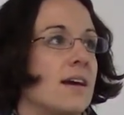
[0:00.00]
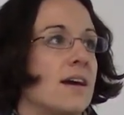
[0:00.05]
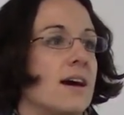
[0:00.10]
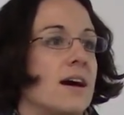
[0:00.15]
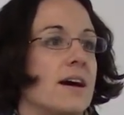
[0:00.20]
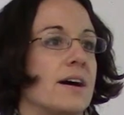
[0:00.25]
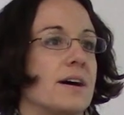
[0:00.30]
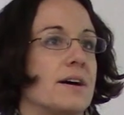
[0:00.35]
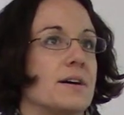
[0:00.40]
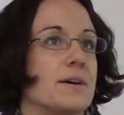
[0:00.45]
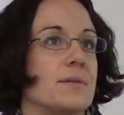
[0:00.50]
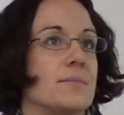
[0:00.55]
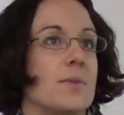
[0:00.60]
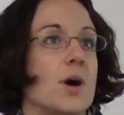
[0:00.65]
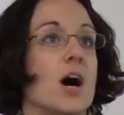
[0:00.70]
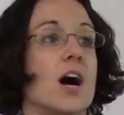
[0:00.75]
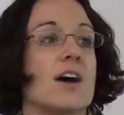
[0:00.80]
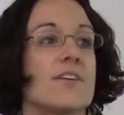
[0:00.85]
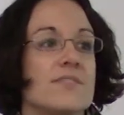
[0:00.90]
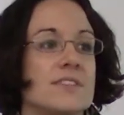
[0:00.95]
um,
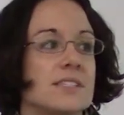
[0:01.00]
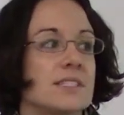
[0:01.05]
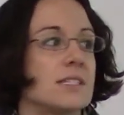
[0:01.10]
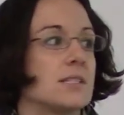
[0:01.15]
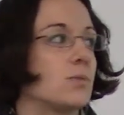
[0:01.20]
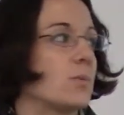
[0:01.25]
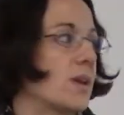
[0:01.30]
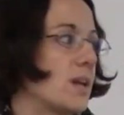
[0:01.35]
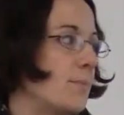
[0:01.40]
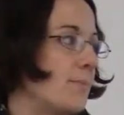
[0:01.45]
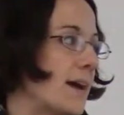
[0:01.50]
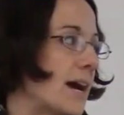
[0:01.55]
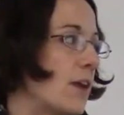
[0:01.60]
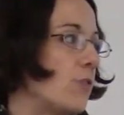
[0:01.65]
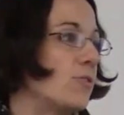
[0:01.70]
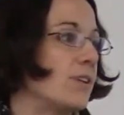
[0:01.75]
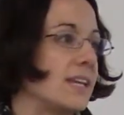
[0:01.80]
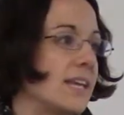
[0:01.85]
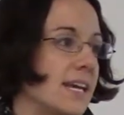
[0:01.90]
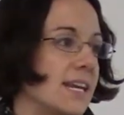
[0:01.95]
offices went
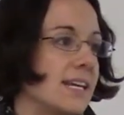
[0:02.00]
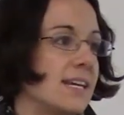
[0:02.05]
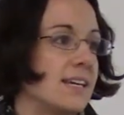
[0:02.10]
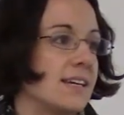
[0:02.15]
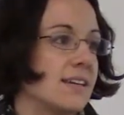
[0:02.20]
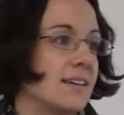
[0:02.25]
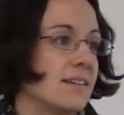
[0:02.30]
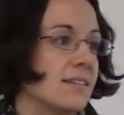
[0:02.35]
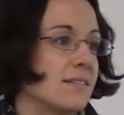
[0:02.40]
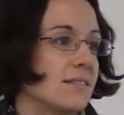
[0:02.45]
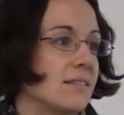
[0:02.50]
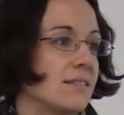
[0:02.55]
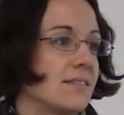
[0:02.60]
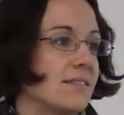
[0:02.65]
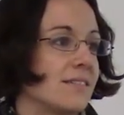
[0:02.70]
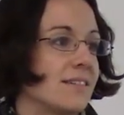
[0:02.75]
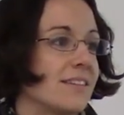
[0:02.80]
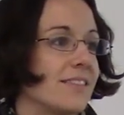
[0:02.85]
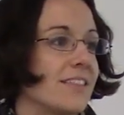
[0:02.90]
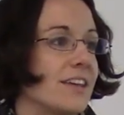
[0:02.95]
about getting
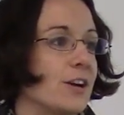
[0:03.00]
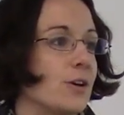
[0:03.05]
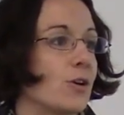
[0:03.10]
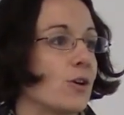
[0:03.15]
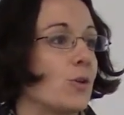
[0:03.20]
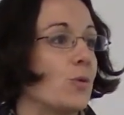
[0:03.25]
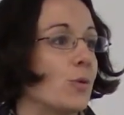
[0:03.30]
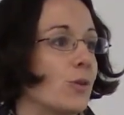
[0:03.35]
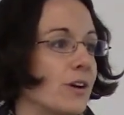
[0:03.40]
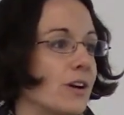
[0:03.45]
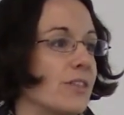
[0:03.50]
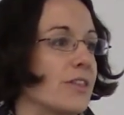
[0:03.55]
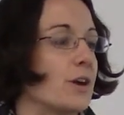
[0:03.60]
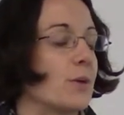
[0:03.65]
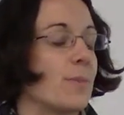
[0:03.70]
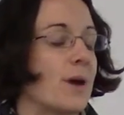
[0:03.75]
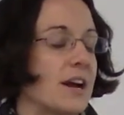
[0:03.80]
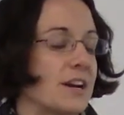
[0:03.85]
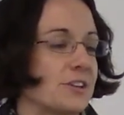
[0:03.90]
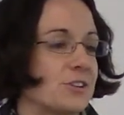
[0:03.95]
their, their
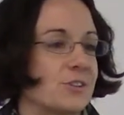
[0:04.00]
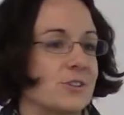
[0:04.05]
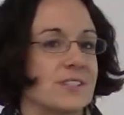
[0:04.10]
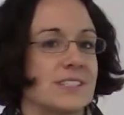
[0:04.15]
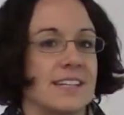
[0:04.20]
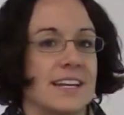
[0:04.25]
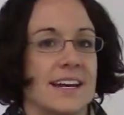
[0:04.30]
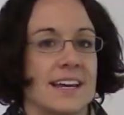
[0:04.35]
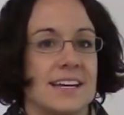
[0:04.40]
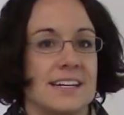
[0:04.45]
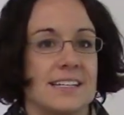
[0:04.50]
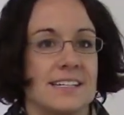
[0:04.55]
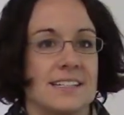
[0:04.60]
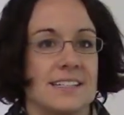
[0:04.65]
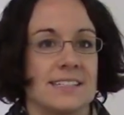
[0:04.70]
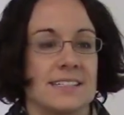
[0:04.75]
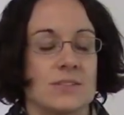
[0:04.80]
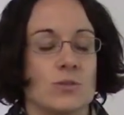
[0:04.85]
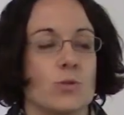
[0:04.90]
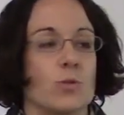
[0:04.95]
monitors net
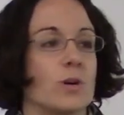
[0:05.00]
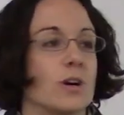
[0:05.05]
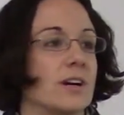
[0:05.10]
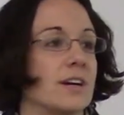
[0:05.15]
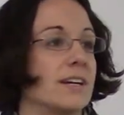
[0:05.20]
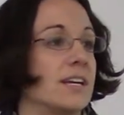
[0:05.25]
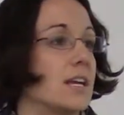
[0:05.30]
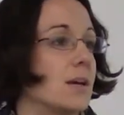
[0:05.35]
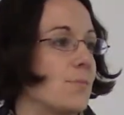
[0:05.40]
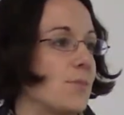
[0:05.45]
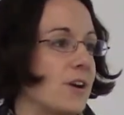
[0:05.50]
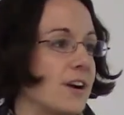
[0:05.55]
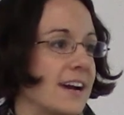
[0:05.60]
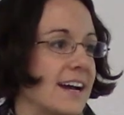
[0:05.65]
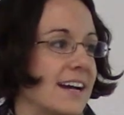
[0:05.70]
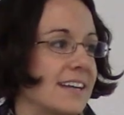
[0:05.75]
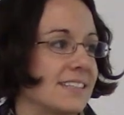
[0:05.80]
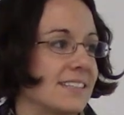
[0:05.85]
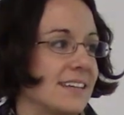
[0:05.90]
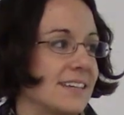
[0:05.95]
IDs or EMR
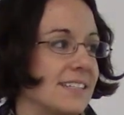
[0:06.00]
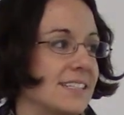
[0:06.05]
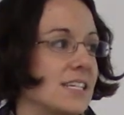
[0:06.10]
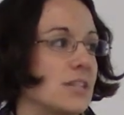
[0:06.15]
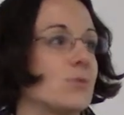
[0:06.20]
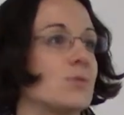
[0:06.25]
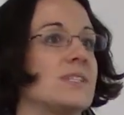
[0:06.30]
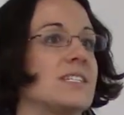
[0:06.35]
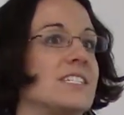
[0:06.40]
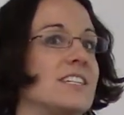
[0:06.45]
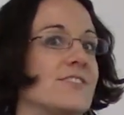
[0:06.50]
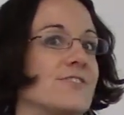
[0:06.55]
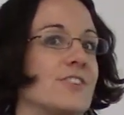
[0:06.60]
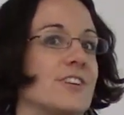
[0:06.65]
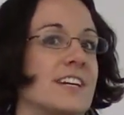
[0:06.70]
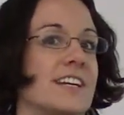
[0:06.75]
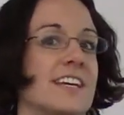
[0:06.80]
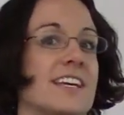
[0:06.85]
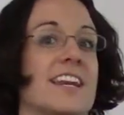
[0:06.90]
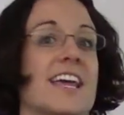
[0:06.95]
access, it was
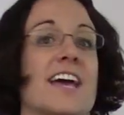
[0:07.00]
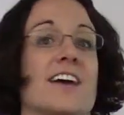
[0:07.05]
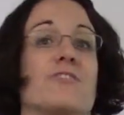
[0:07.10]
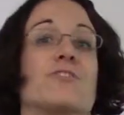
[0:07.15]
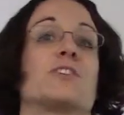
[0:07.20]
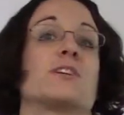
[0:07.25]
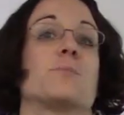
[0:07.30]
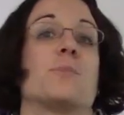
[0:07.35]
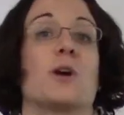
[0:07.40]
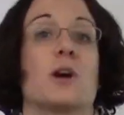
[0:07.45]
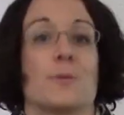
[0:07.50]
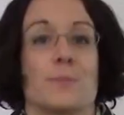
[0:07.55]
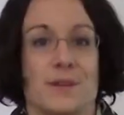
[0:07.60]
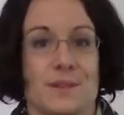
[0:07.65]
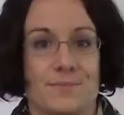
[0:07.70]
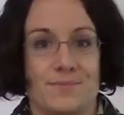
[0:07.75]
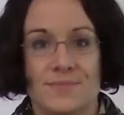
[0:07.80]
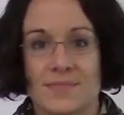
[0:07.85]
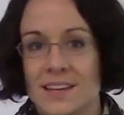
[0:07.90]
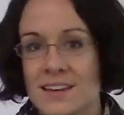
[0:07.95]
different in every department.